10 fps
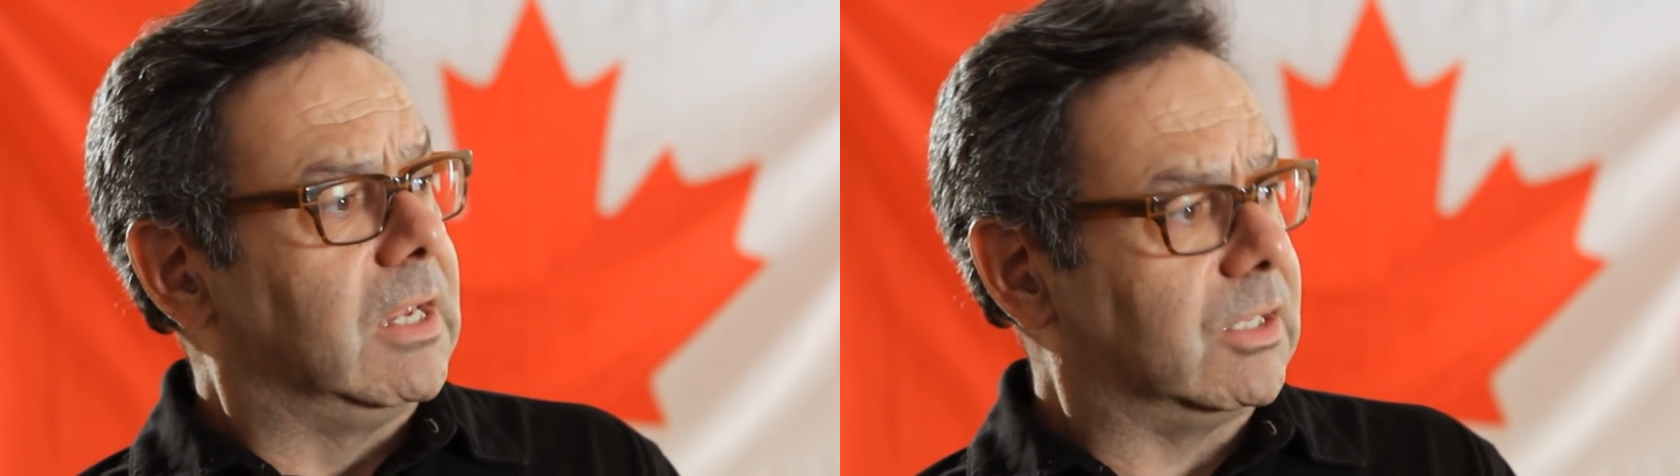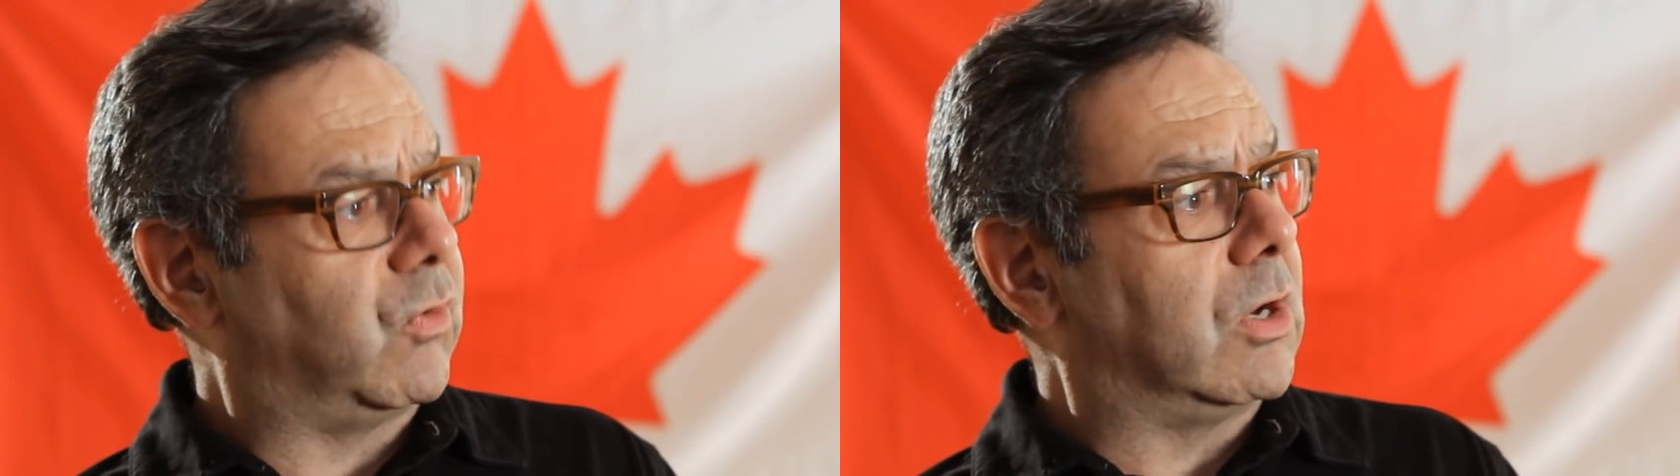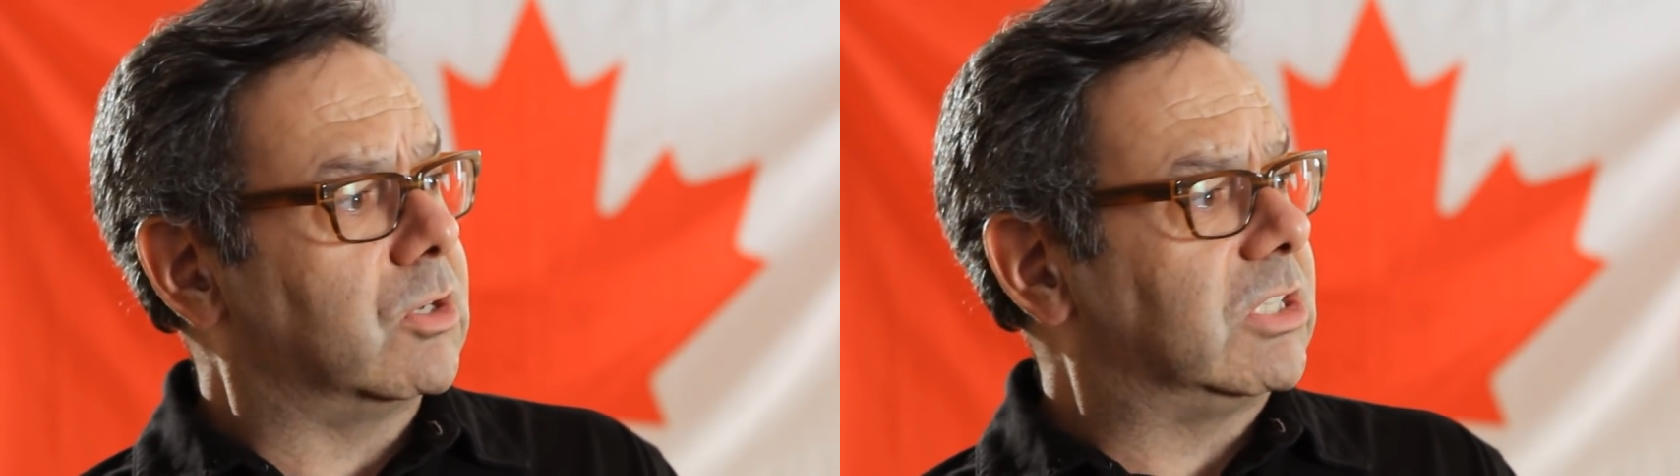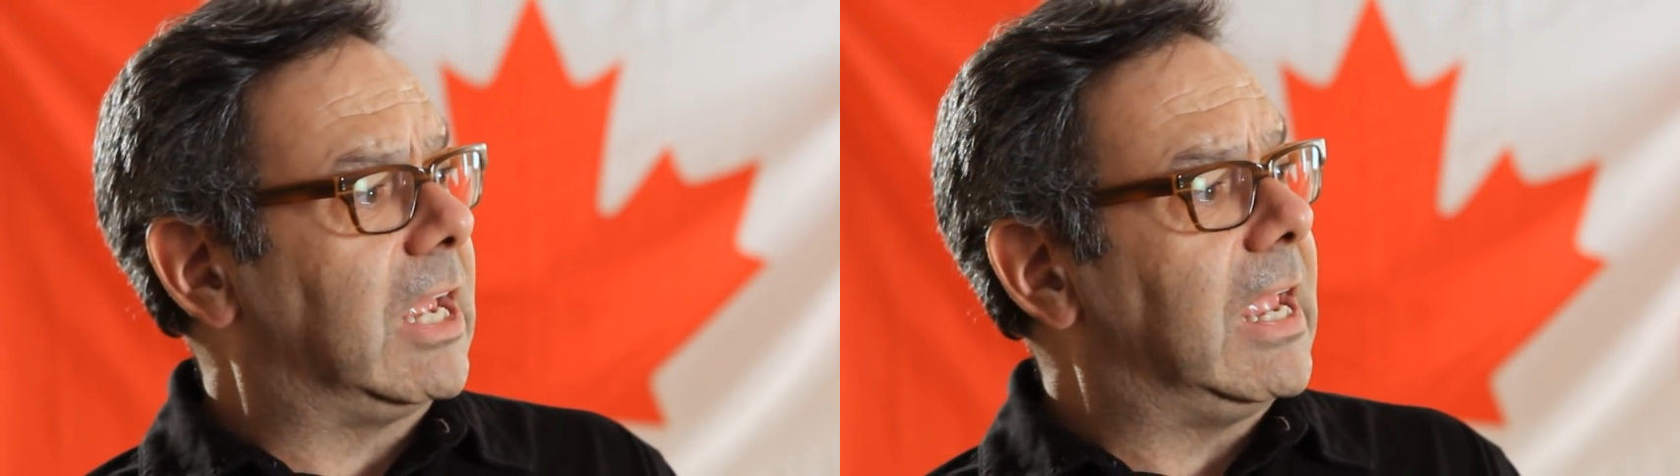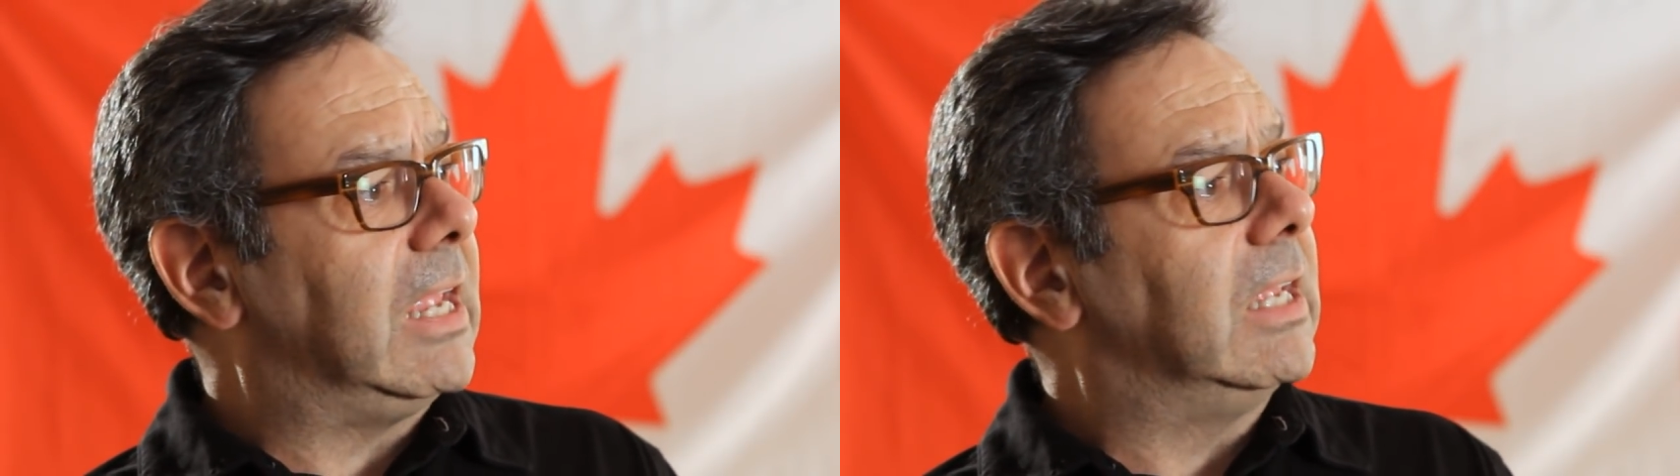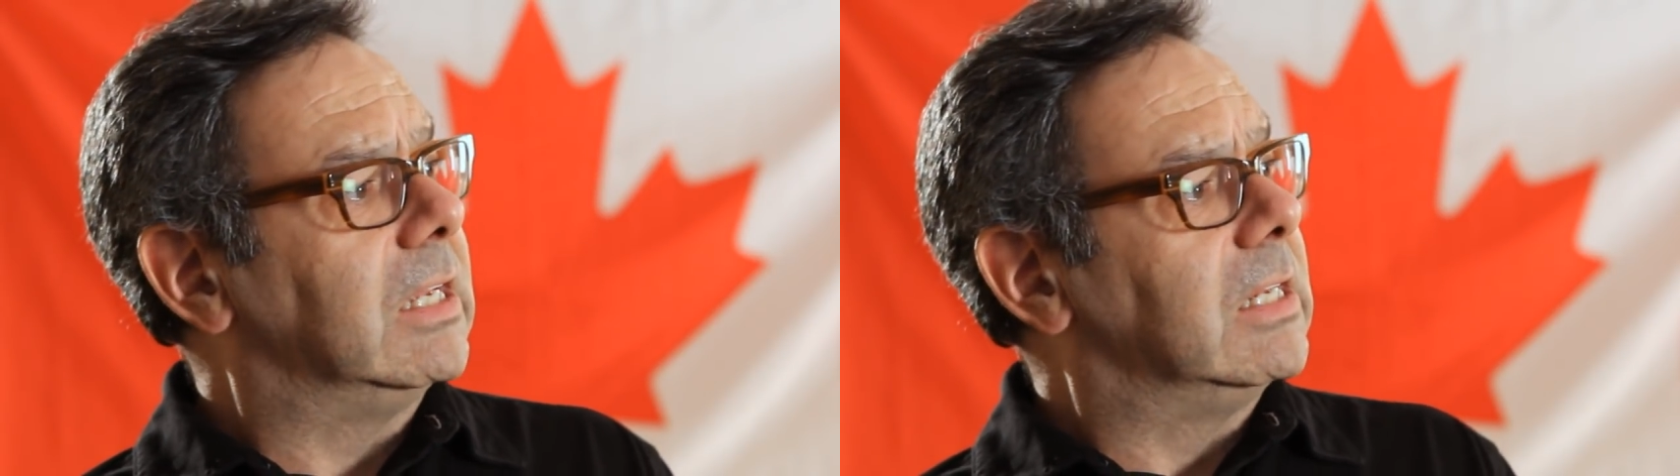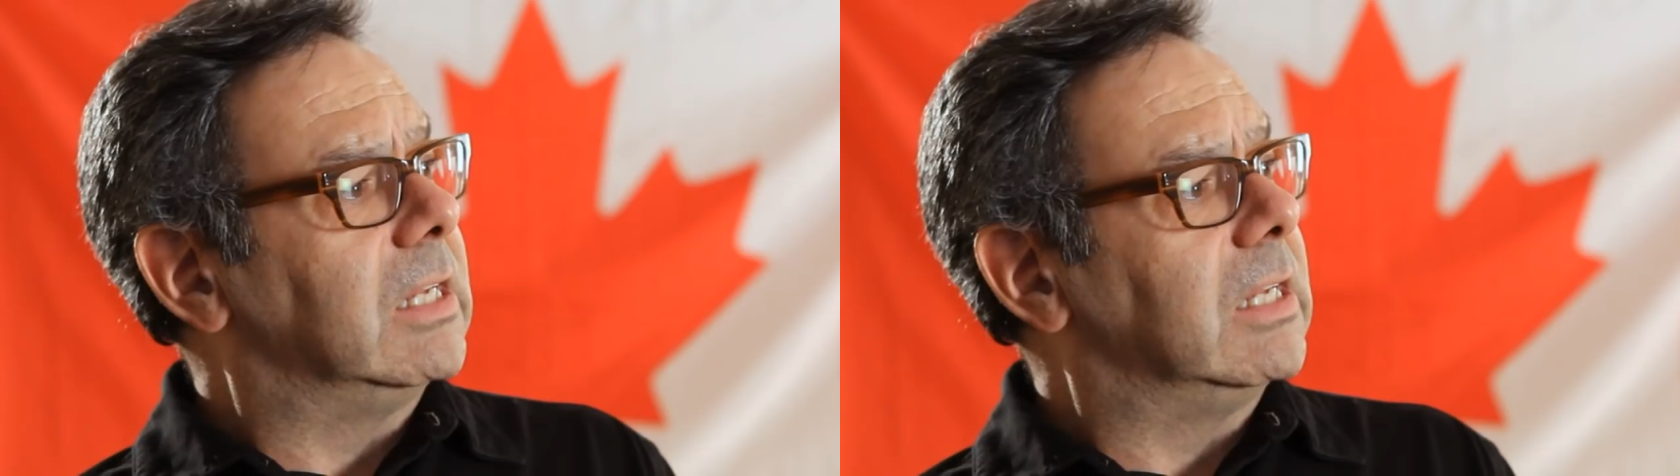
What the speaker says: it's fair to say,